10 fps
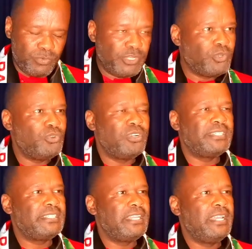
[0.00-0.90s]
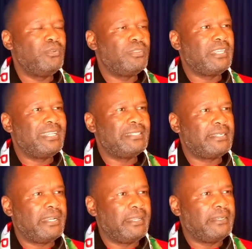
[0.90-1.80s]
We do not stand with
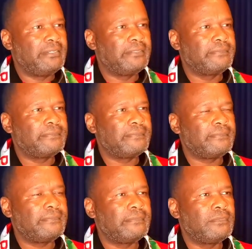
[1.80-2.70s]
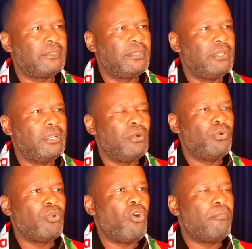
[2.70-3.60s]
Israel.
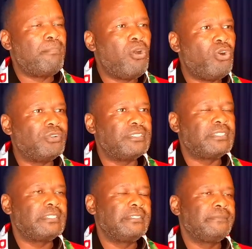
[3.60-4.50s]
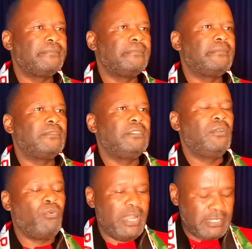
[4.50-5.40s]
We oppose
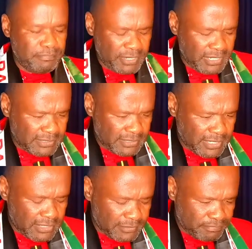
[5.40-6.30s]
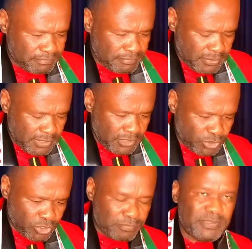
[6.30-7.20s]
what President
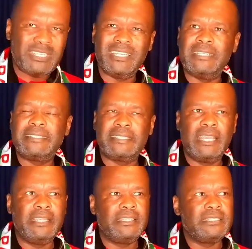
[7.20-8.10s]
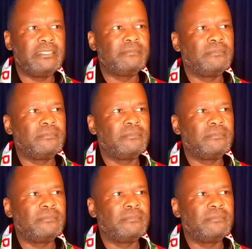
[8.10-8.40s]
Joe Biden said